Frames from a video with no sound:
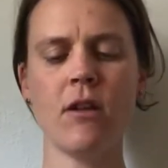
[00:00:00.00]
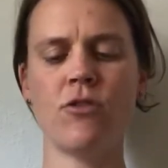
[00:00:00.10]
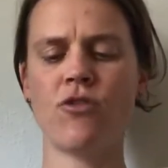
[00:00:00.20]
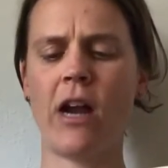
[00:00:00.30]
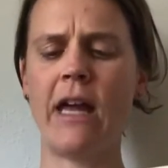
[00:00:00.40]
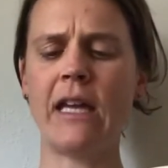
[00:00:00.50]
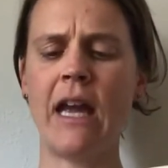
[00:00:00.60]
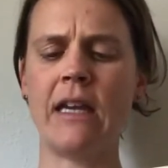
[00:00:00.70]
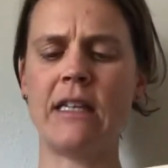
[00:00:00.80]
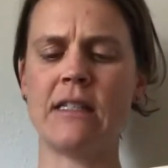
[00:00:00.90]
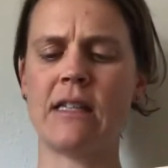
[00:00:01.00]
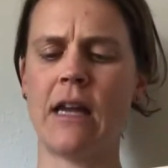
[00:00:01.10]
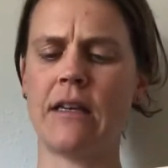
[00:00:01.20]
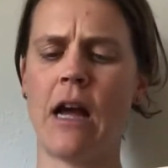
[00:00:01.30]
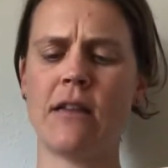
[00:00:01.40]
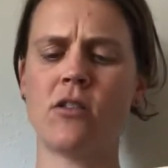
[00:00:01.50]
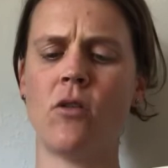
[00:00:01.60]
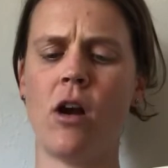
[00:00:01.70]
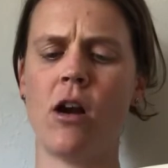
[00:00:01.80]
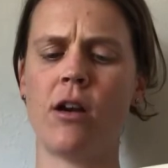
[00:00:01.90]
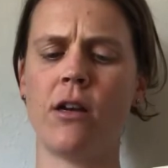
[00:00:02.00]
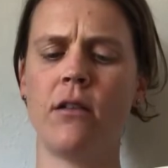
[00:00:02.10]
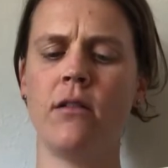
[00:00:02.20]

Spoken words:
Try again, he said. Not so hard.